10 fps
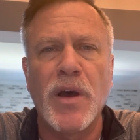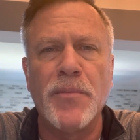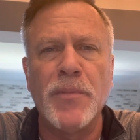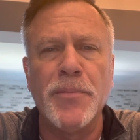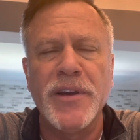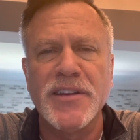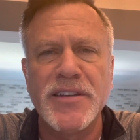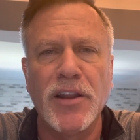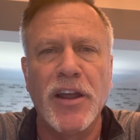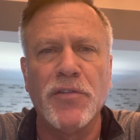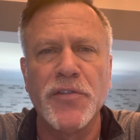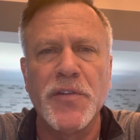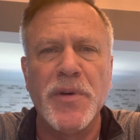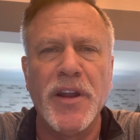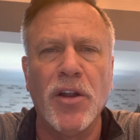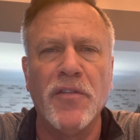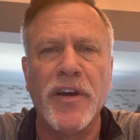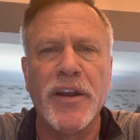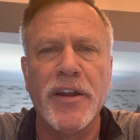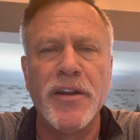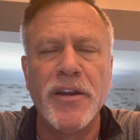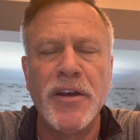my PSA levels have been elevated